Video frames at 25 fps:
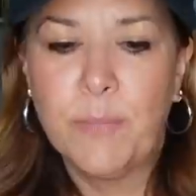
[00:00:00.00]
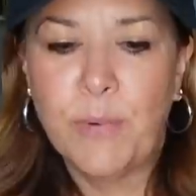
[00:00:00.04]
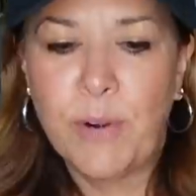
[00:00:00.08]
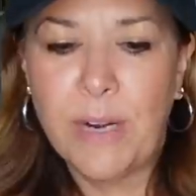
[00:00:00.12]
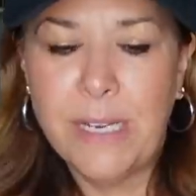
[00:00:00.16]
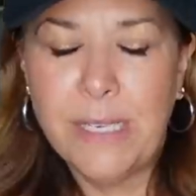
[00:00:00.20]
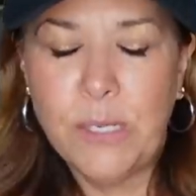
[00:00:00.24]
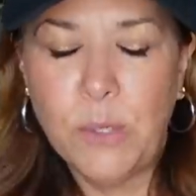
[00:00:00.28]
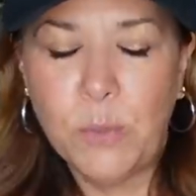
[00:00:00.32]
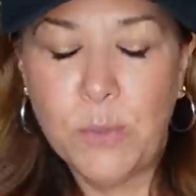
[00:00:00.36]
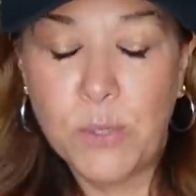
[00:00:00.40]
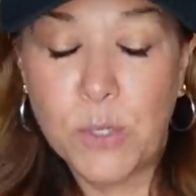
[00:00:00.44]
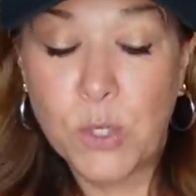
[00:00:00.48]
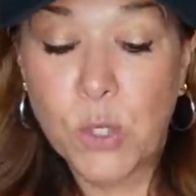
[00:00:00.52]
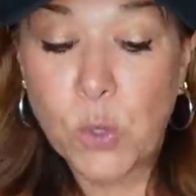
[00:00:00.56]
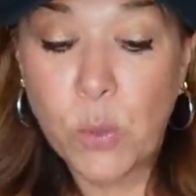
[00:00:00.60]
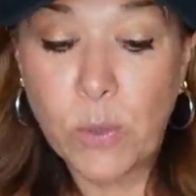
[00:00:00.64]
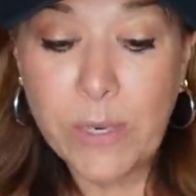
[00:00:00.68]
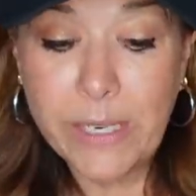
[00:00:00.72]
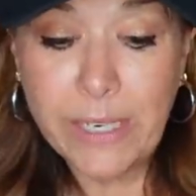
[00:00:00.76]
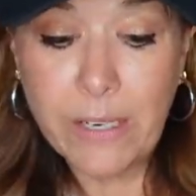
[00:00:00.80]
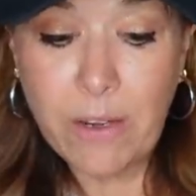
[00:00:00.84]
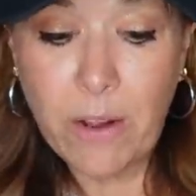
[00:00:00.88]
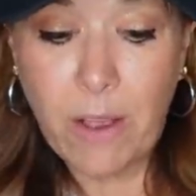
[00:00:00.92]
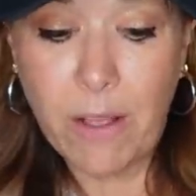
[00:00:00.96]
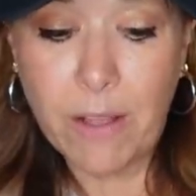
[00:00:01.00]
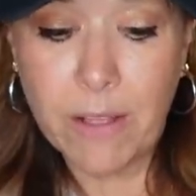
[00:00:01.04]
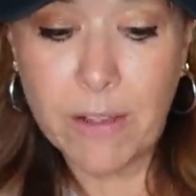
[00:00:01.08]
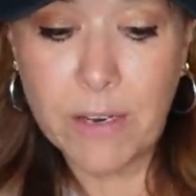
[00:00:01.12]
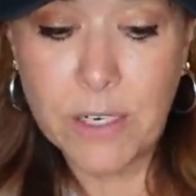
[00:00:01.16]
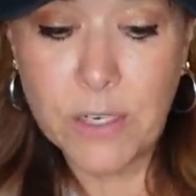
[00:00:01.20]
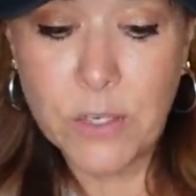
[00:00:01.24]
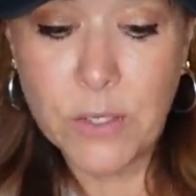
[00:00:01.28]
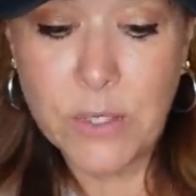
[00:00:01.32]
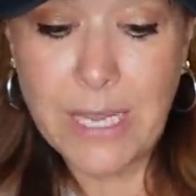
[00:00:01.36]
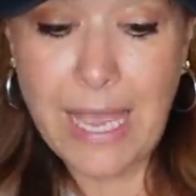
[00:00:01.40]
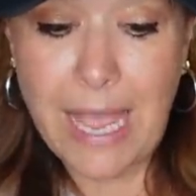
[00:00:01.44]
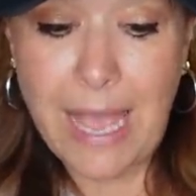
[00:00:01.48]
price was twenty
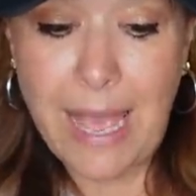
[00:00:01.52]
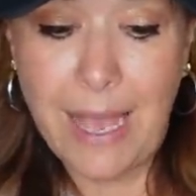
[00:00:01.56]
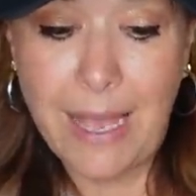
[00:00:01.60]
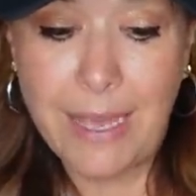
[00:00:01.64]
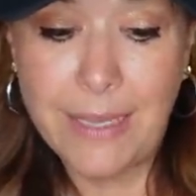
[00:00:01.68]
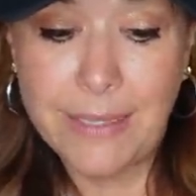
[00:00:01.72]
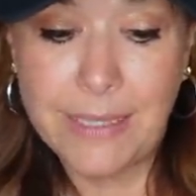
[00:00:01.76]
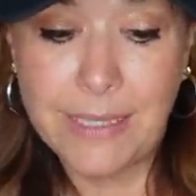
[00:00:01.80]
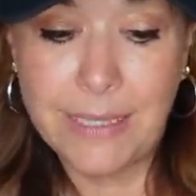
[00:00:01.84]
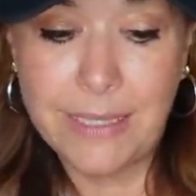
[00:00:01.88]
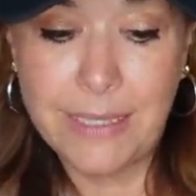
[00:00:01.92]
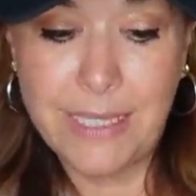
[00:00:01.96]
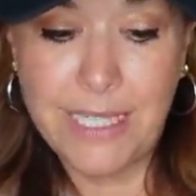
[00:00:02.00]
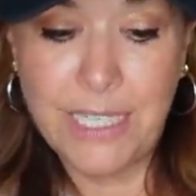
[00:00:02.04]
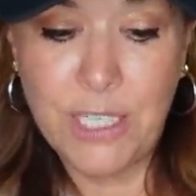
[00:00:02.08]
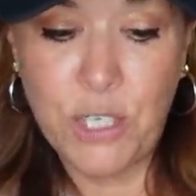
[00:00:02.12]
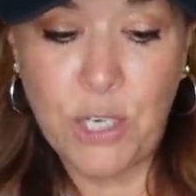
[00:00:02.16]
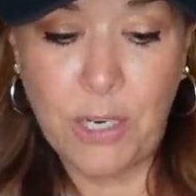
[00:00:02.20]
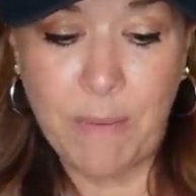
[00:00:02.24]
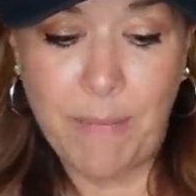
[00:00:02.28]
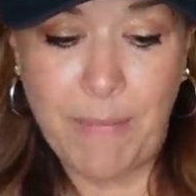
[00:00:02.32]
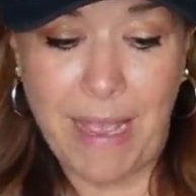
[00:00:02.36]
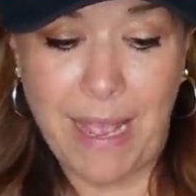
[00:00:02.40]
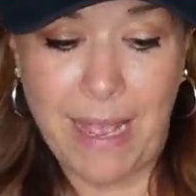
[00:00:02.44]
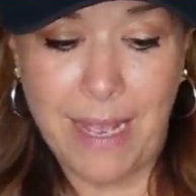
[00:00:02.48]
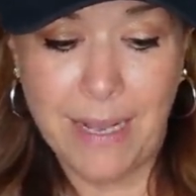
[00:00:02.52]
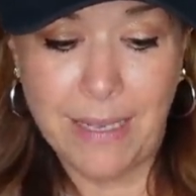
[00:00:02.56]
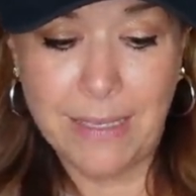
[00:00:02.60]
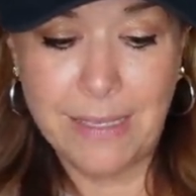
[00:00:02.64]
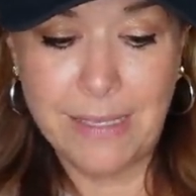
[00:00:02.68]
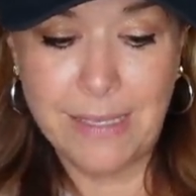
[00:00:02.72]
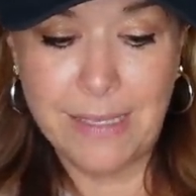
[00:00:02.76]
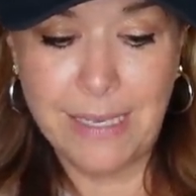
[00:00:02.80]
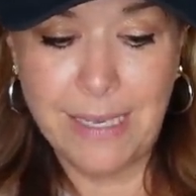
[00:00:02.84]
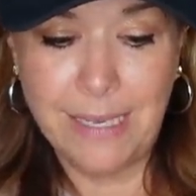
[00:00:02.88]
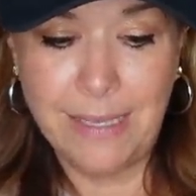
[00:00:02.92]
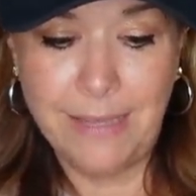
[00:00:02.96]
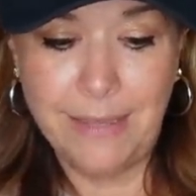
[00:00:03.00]
dollars at T J
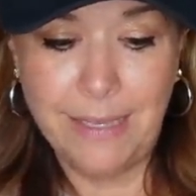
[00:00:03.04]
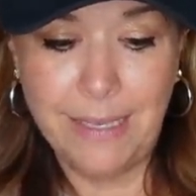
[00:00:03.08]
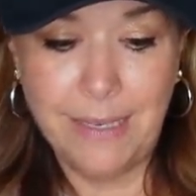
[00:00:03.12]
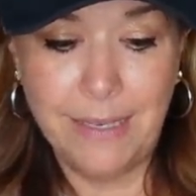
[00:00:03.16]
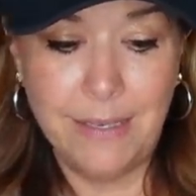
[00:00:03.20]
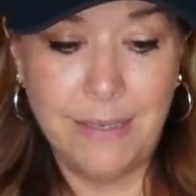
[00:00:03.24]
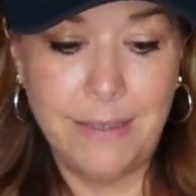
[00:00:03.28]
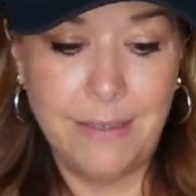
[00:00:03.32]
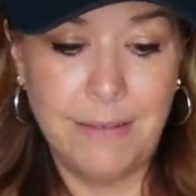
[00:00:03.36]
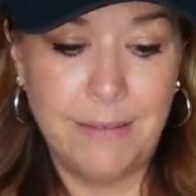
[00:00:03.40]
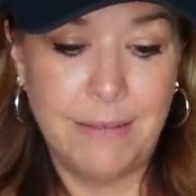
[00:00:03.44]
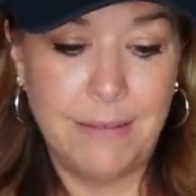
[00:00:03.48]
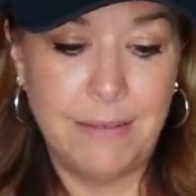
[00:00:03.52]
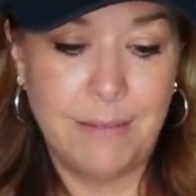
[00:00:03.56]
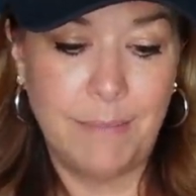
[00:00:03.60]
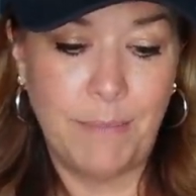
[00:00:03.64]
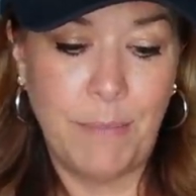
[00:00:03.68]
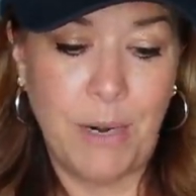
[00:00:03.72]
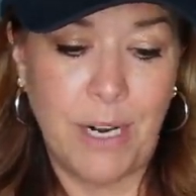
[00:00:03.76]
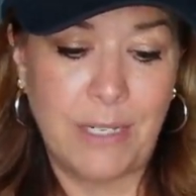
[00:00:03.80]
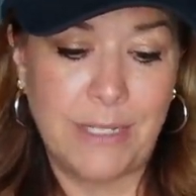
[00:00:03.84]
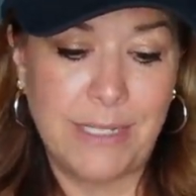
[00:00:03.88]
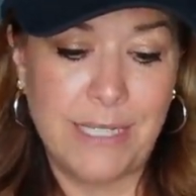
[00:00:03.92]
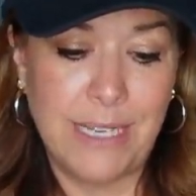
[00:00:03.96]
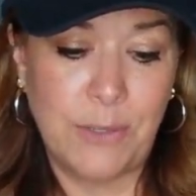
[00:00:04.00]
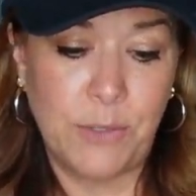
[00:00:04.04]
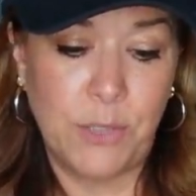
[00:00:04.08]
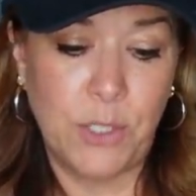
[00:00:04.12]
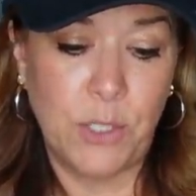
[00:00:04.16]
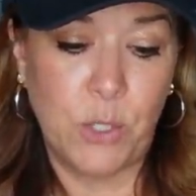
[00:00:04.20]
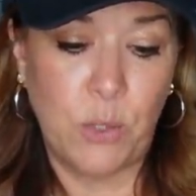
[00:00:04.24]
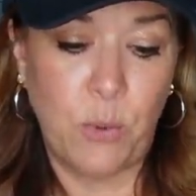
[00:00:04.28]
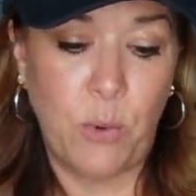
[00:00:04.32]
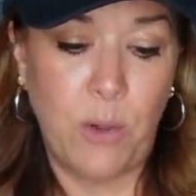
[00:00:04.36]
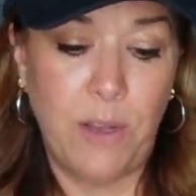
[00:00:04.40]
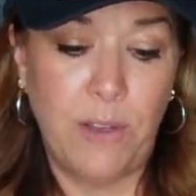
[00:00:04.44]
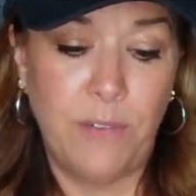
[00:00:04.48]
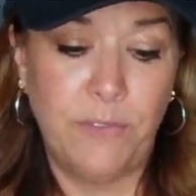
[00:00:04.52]
Maxx, and then marked down to
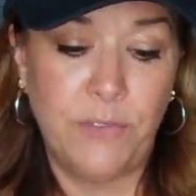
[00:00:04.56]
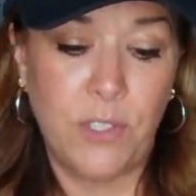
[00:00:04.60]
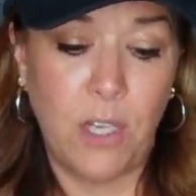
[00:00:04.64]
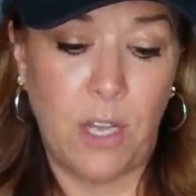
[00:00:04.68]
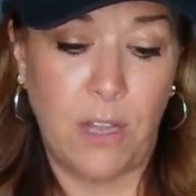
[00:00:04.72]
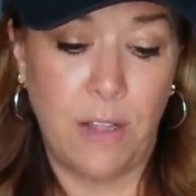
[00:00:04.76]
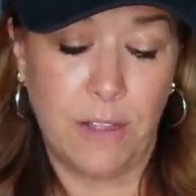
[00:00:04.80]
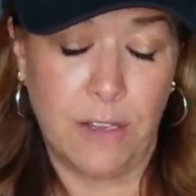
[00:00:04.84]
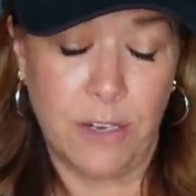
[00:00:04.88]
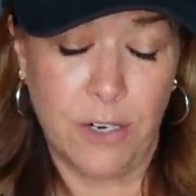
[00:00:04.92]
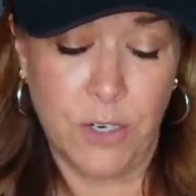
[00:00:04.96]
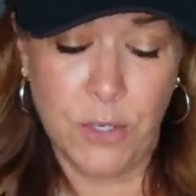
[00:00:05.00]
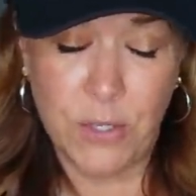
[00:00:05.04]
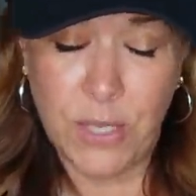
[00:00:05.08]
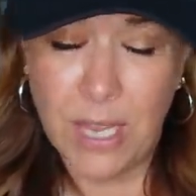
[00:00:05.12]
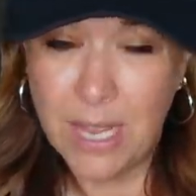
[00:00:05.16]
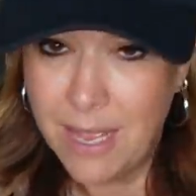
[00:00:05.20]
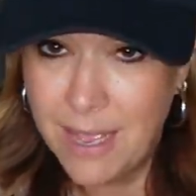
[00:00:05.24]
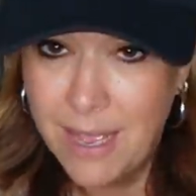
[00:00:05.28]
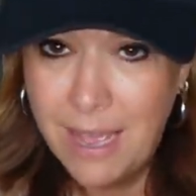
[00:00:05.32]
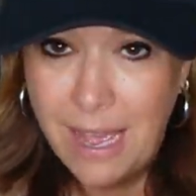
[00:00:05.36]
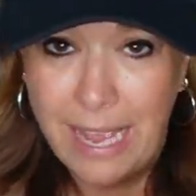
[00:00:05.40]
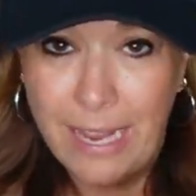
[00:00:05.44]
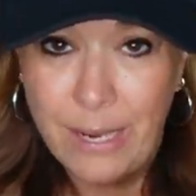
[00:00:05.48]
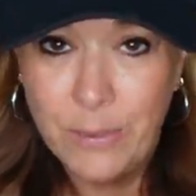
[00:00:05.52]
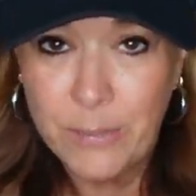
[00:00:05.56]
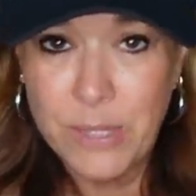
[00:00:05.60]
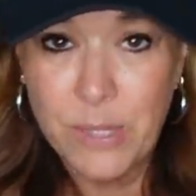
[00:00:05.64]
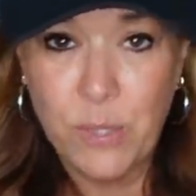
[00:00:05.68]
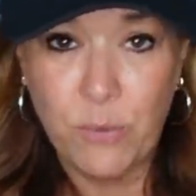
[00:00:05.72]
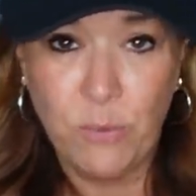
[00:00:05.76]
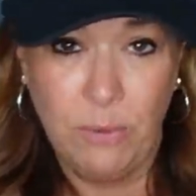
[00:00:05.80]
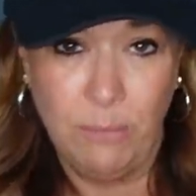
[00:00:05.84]
twelve dollars. I always